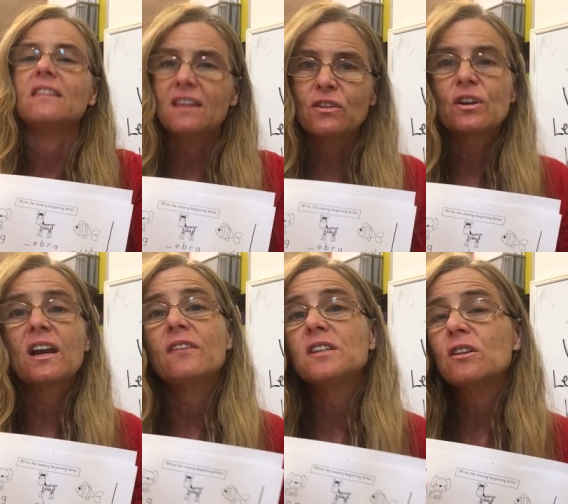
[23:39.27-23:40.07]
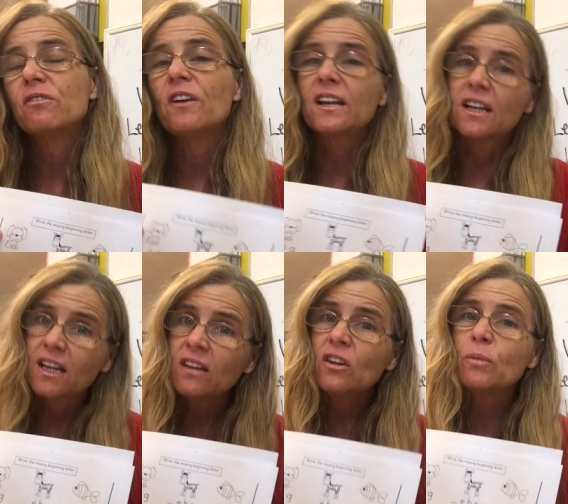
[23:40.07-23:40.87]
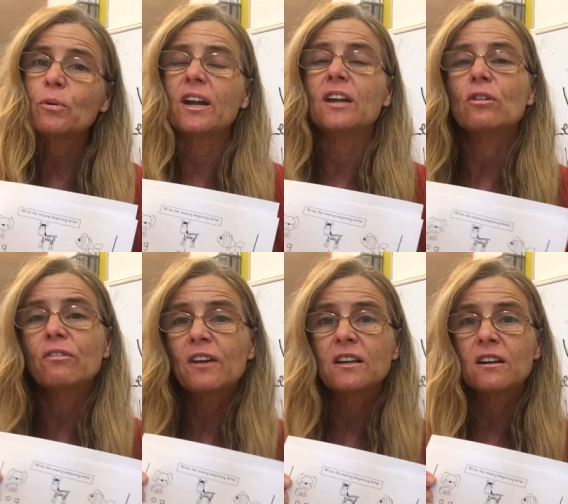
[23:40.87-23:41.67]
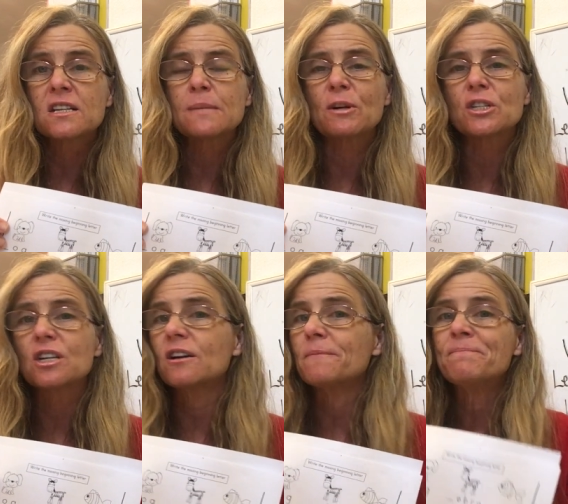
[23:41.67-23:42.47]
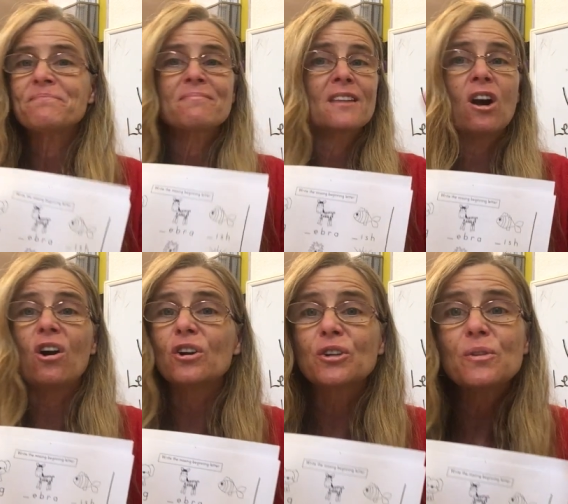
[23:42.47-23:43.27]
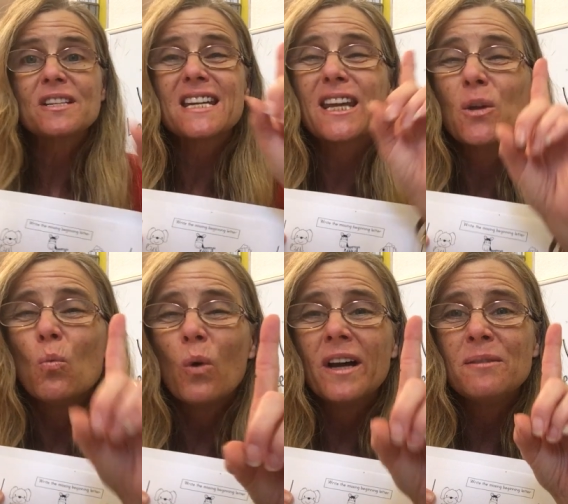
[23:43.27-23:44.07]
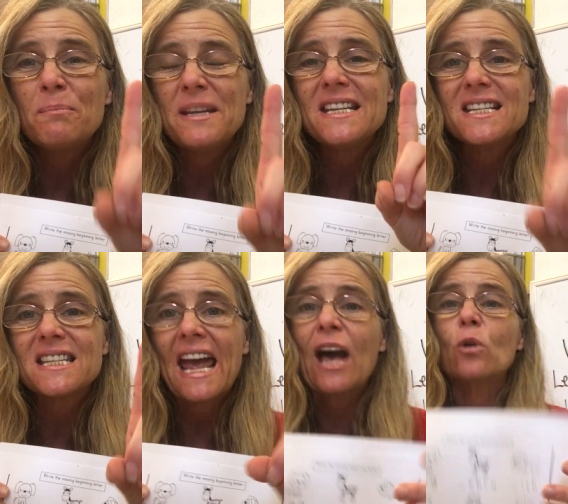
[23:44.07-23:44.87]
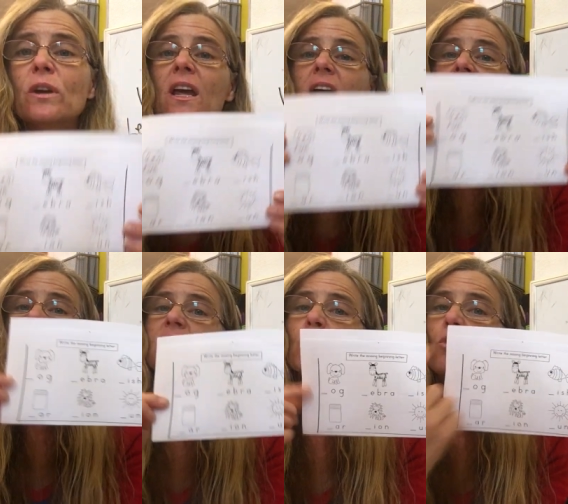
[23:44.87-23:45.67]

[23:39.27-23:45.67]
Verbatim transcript: Then they're going to have to either find it in their brain or find it on a smart chart. All you're doing is taking one piece out. And the